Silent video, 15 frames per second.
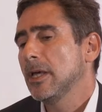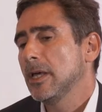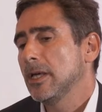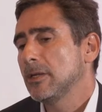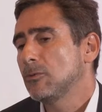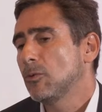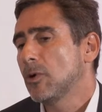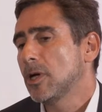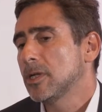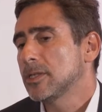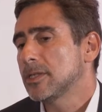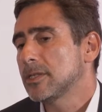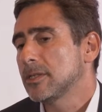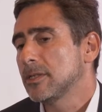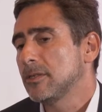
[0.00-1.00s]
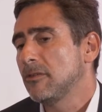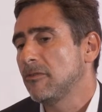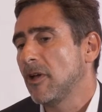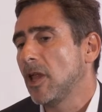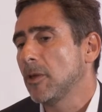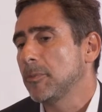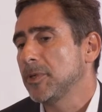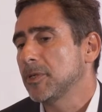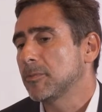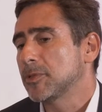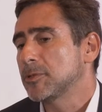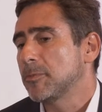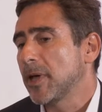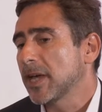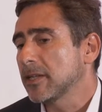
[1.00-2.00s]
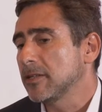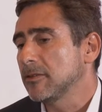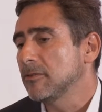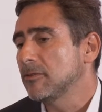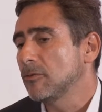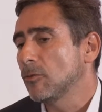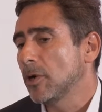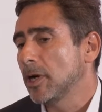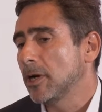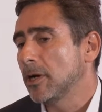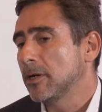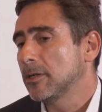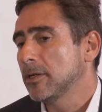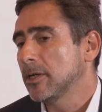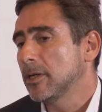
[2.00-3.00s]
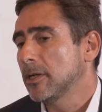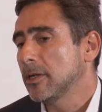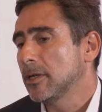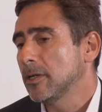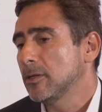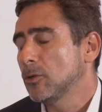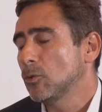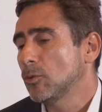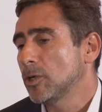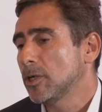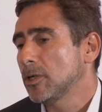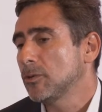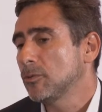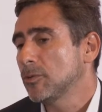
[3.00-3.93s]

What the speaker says: it was developed in a perspective where the world